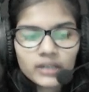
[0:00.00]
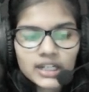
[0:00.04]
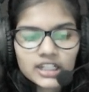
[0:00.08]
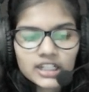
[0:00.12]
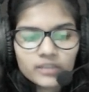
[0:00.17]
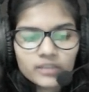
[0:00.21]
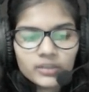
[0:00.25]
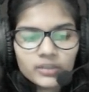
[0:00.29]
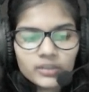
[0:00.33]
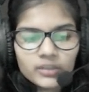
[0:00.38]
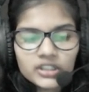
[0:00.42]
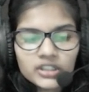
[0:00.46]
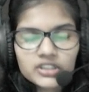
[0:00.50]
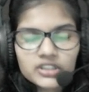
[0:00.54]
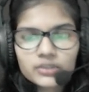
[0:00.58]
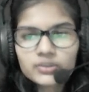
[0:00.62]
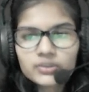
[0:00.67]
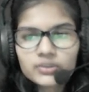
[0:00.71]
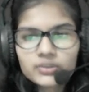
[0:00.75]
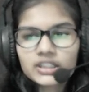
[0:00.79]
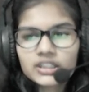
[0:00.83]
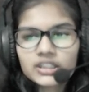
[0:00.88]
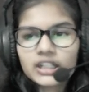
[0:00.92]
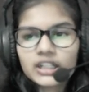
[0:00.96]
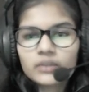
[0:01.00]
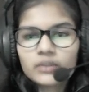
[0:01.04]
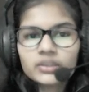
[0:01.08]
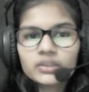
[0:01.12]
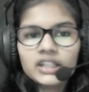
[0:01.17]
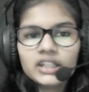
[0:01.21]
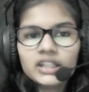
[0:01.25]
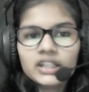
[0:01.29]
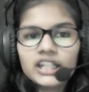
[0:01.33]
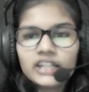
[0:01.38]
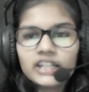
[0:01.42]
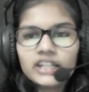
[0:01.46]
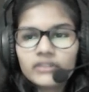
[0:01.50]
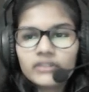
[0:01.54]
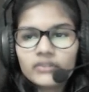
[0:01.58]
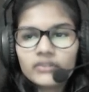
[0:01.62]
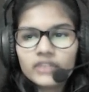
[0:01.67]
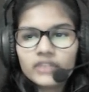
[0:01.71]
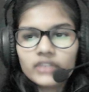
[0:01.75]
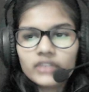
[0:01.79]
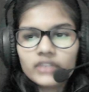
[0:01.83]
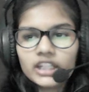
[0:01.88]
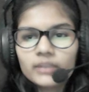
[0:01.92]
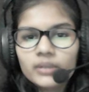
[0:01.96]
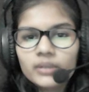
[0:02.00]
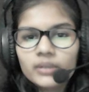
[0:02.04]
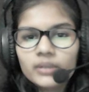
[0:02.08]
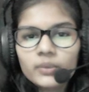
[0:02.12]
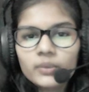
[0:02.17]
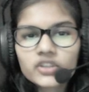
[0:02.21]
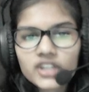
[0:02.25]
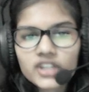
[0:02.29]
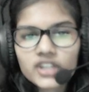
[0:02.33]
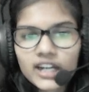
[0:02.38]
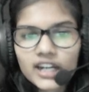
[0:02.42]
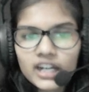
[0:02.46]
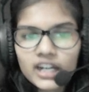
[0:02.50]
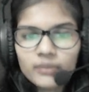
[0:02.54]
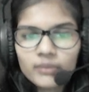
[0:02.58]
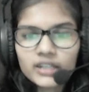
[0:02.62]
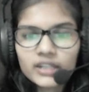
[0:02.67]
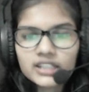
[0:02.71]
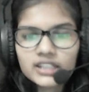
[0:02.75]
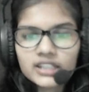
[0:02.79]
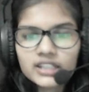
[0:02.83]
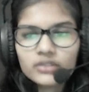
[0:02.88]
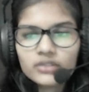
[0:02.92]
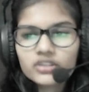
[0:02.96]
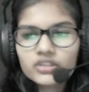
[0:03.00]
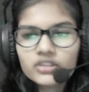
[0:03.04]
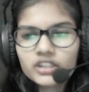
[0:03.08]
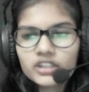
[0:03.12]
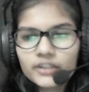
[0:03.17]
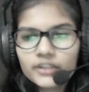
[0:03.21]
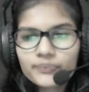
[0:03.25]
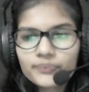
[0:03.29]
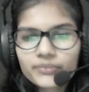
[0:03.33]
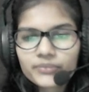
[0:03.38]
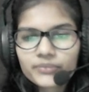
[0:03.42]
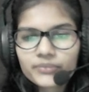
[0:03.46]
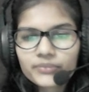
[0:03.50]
and I'll be just using out the A1 variable which I had made out here.